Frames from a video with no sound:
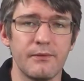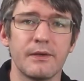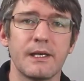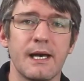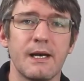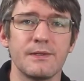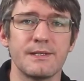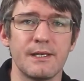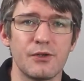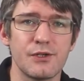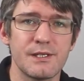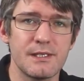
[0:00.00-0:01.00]
of accounts that
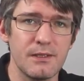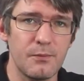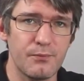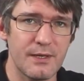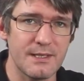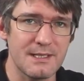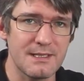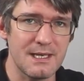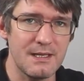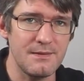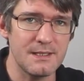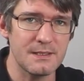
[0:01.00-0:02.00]
are still present
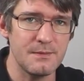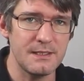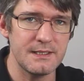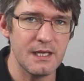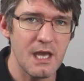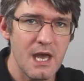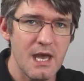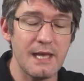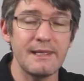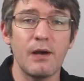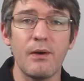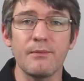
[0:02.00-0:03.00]
in this meeting,
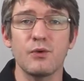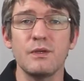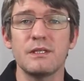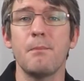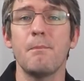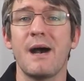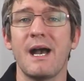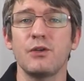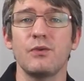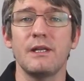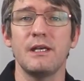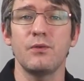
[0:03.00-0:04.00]
and now I'm going to
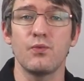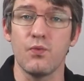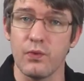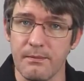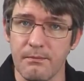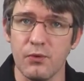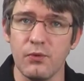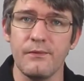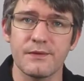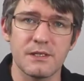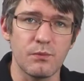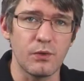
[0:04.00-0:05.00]
manually
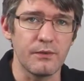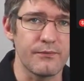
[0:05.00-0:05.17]
remove someone